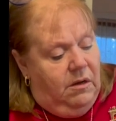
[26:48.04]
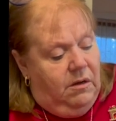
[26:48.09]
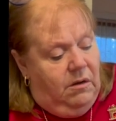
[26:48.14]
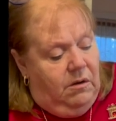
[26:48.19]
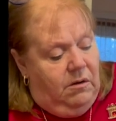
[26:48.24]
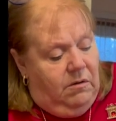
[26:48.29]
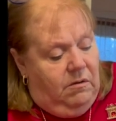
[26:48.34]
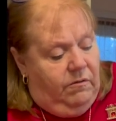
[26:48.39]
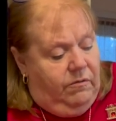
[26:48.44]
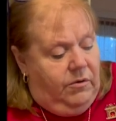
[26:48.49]

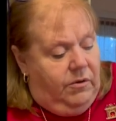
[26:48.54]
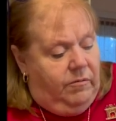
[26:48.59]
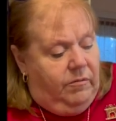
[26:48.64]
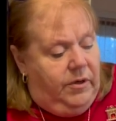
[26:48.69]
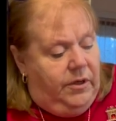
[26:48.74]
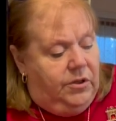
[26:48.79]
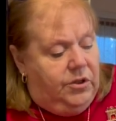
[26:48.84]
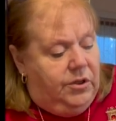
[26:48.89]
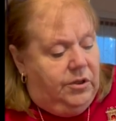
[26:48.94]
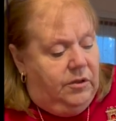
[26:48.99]
over at
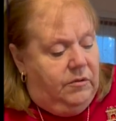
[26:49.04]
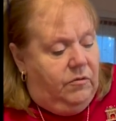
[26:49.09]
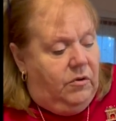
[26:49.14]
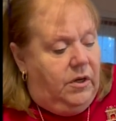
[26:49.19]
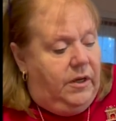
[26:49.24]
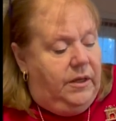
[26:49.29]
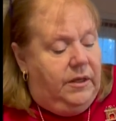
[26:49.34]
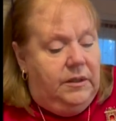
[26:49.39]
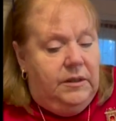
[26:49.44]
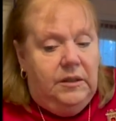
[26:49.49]
Rachel and
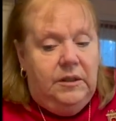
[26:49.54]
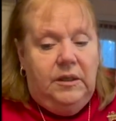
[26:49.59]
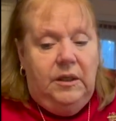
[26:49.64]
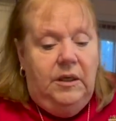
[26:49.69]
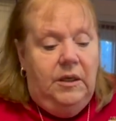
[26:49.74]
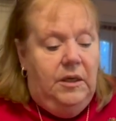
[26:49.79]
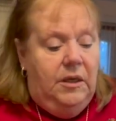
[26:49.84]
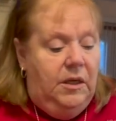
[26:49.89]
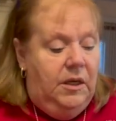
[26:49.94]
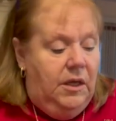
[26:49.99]
Ryan's.
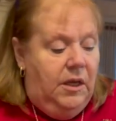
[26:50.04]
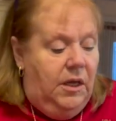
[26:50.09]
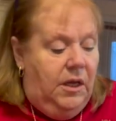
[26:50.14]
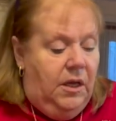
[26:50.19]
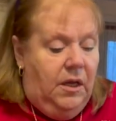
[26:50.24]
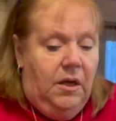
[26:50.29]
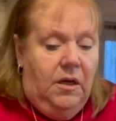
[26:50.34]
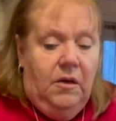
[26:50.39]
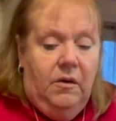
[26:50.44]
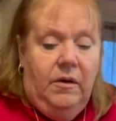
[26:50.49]

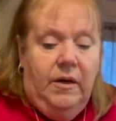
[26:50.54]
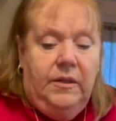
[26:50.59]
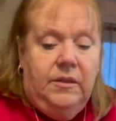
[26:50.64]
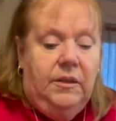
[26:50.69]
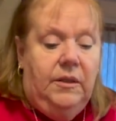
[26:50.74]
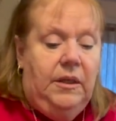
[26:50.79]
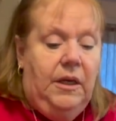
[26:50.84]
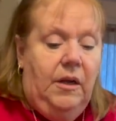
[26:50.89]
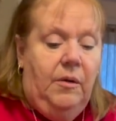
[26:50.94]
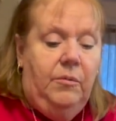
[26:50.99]
All right, so
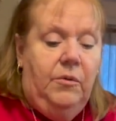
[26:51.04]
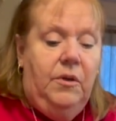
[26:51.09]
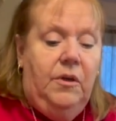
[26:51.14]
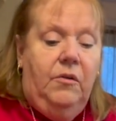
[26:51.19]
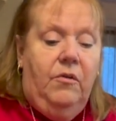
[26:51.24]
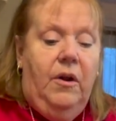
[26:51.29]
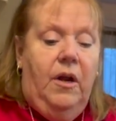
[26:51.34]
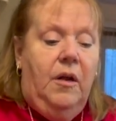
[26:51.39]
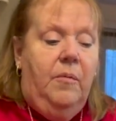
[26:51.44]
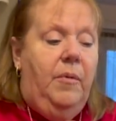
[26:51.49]
now I'm gonna
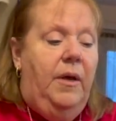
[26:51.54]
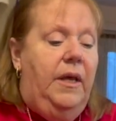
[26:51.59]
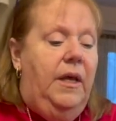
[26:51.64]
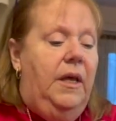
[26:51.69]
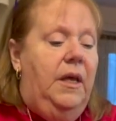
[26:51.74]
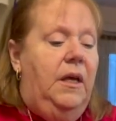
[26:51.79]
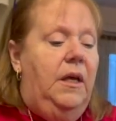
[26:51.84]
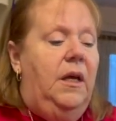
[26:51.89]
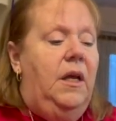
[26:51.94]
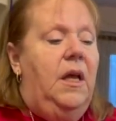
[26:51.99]
crack my
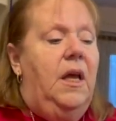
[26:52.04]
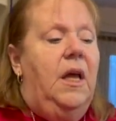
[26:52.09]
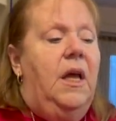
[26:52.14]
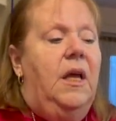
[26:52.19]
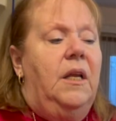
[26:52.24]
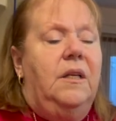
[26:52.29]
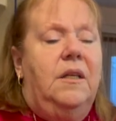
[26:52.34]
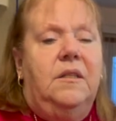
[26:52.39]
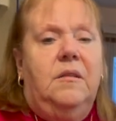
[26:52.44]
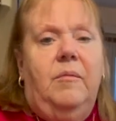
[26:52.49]
egg.
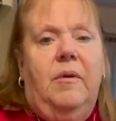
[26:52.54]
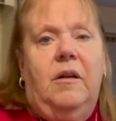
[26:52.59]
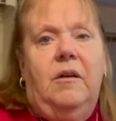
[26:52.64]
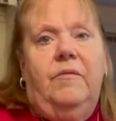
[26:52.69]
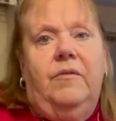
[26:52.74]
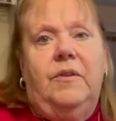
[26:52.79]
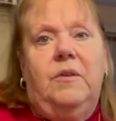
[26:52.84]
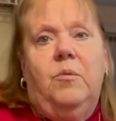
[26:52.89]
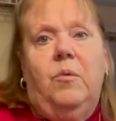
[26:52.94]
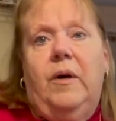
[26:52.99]
Doesn't matter if
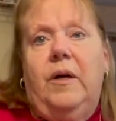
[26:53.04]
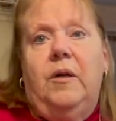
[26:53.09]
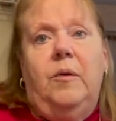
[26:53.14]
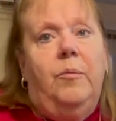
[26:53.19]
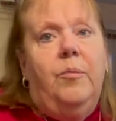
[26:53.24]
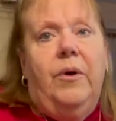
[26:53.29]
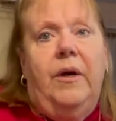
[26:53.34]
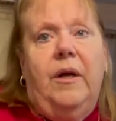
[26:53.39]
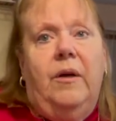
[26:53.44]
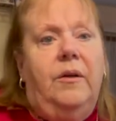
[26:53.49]
it's white or
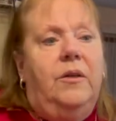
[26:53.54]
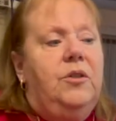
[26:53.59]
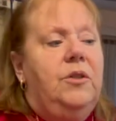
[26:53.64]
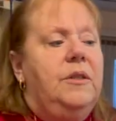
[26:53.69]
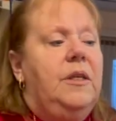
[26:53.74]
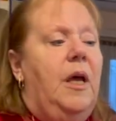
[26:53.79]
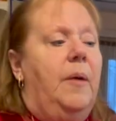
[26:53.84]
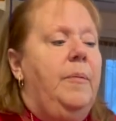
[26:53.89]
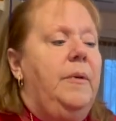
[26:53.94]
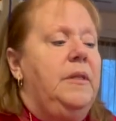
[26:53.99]
brown, it just
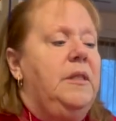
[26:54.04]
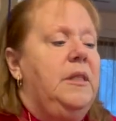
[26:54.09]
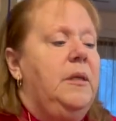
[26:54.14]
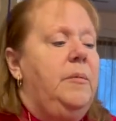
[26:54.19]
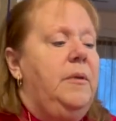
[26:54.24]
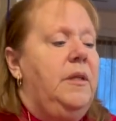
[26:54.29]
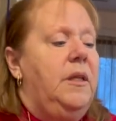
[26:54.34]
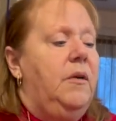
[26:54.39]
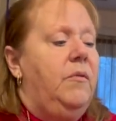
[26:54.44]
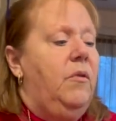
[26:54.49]
happens to be
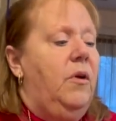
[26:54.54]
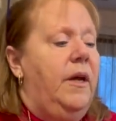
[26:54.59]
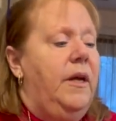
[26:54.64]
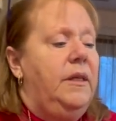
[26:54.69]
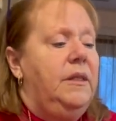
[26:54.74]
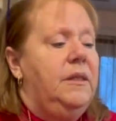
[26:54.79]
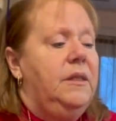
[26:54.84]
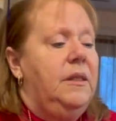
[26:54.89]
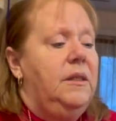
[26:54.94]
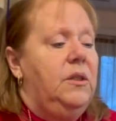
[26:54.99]
that
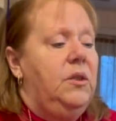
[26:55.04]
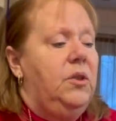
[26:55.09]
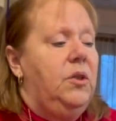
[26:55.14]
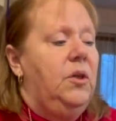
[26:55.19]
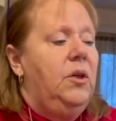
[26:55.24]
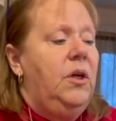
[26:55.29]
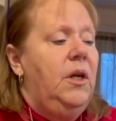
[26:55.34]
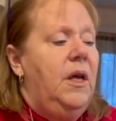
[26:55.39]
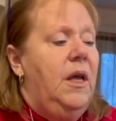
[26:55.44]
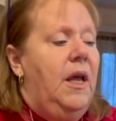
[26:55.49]
Ryan's sister
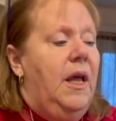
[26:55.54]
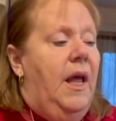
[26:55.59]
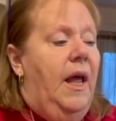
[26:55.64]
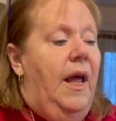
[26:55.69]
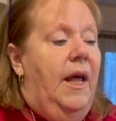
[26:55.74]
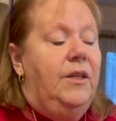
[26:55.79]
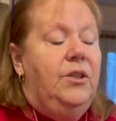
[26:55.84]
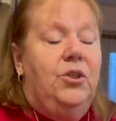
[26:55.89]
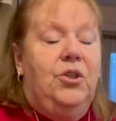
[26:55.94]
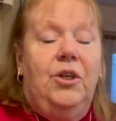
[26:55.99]

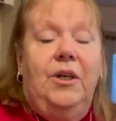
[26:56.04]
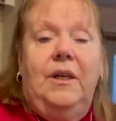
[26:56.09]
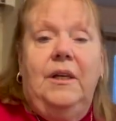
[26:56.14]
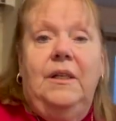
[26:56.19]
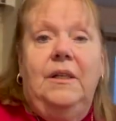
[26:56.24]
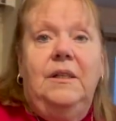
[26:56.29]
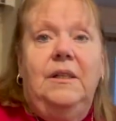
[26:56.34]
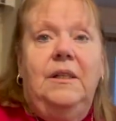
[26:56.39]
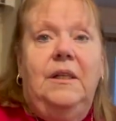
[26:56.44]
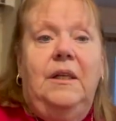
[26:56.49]
has
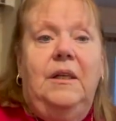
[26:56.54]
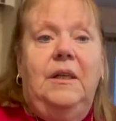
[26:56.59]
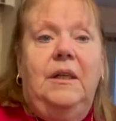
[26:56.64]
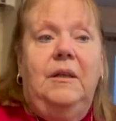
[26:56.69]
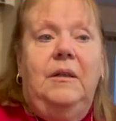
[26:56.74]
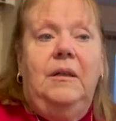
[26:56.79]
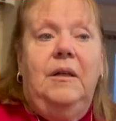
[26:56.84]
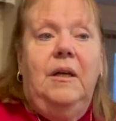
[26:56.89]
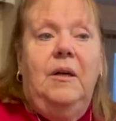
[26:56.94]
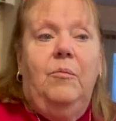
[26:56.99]
chickens
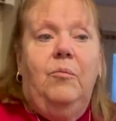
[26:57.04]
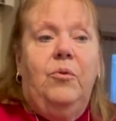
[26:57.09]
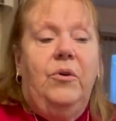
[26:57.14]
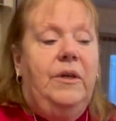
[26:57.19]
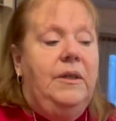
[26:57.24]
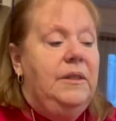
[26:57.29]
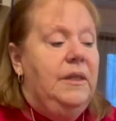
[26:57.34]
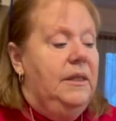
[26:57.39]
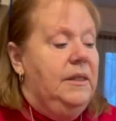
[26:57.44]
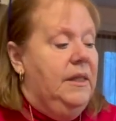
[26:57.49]
and
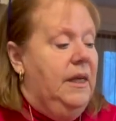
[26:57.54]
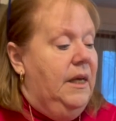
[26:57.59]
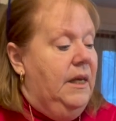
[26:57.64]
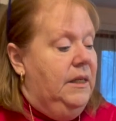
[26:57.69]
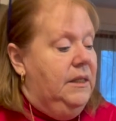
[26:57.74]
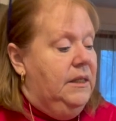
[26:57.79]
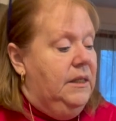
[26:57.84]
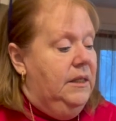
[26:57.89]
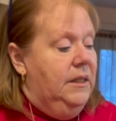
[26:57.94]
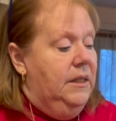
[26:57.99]
brings us
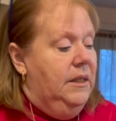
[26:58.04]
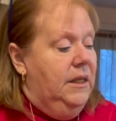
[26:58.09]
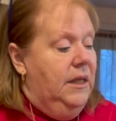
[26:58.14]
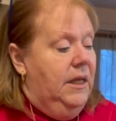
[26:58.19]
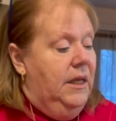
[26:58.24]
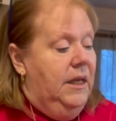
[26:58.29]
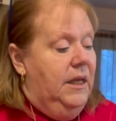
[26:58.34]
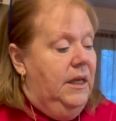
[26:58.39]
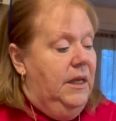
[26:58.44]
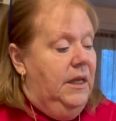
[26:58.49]
eggs.
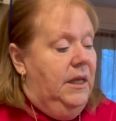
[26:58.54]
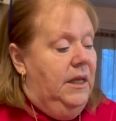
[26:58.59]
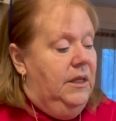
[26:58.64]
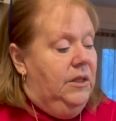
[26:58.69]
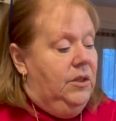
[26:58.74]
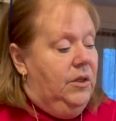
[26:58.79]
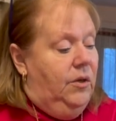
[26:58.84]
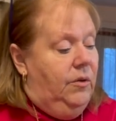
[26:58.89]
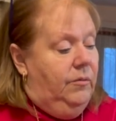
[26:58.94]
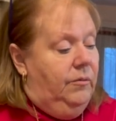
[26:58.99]

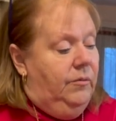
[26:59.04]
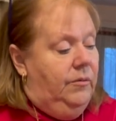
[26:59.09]
So.